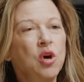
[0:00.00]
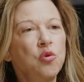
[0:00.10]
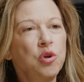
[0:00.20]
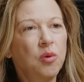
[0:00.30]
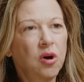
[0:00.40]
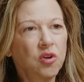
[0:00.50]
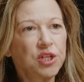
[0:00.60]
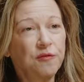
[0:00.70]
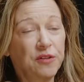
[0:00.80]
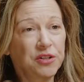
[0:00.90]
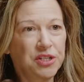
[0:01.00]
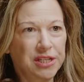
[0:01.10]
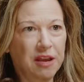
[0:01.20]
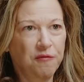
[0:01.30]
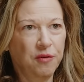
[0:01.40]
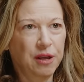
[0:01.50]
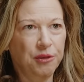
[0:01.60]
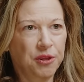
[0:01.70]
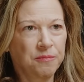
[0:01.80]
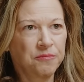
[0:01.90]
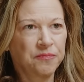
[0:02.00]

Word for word: who you also feel safe with?